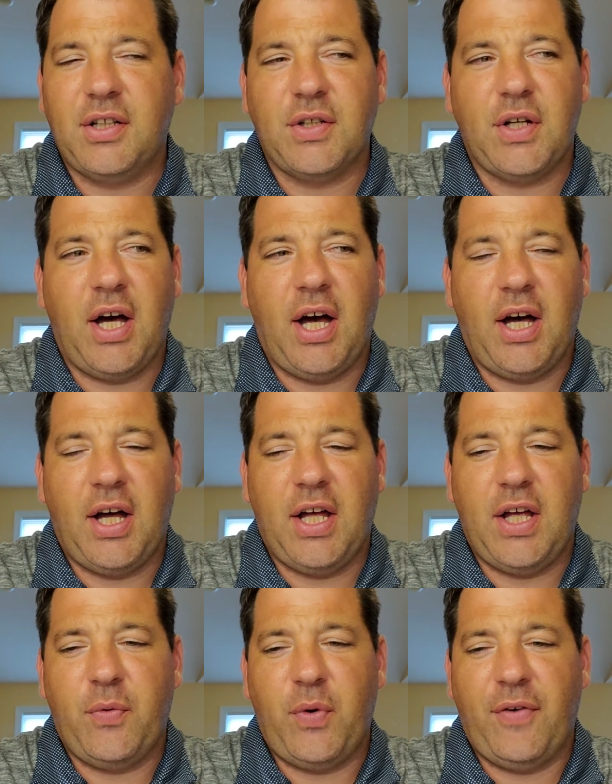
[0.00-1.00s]

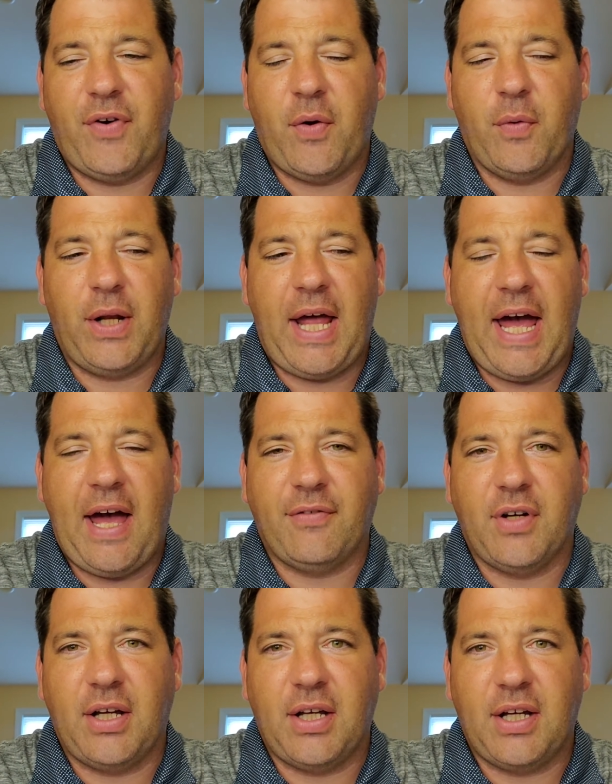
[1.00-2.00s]
if I were to have
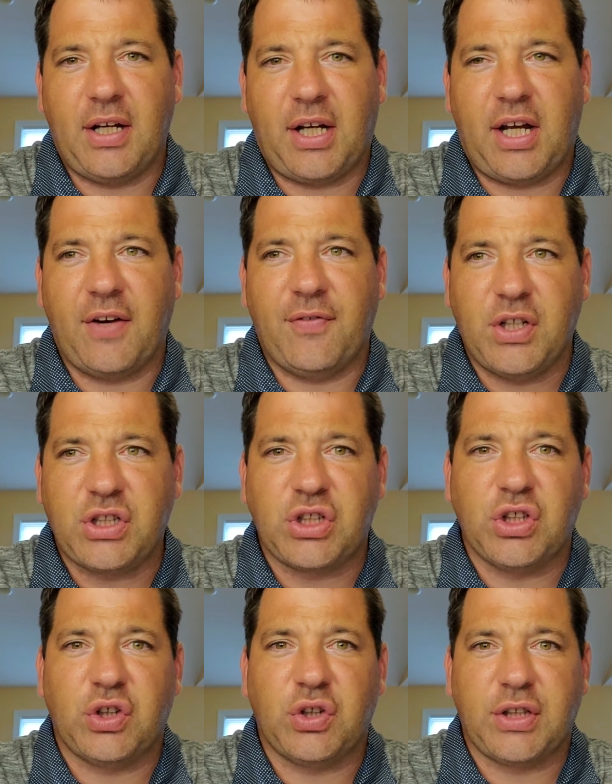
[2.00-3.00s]
a
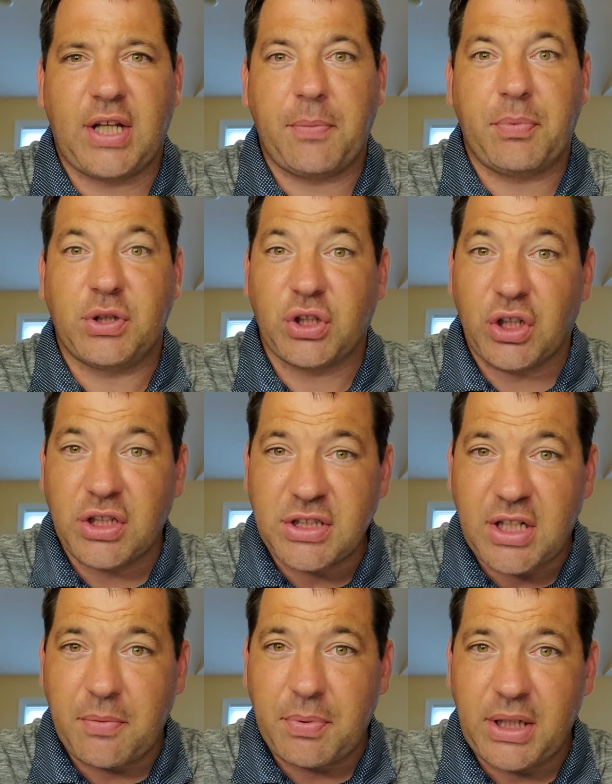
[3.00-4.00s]
conventional type insurance
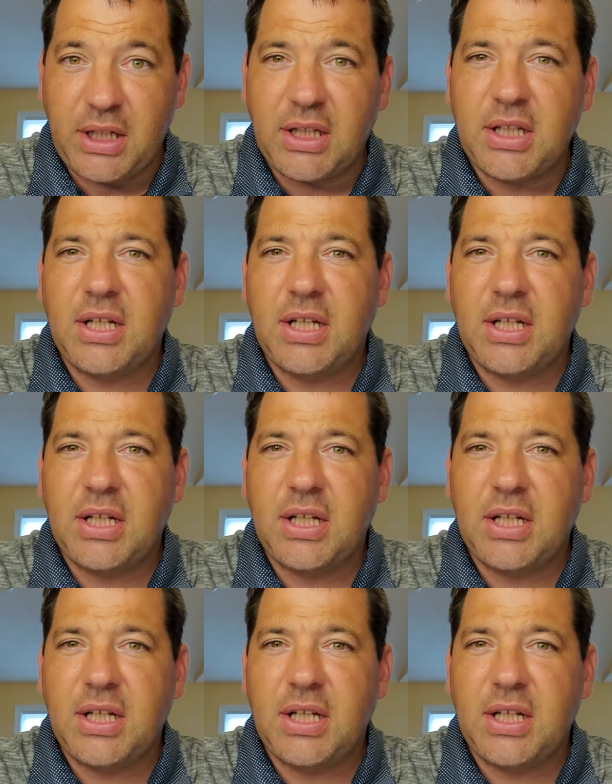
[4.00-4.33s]
company,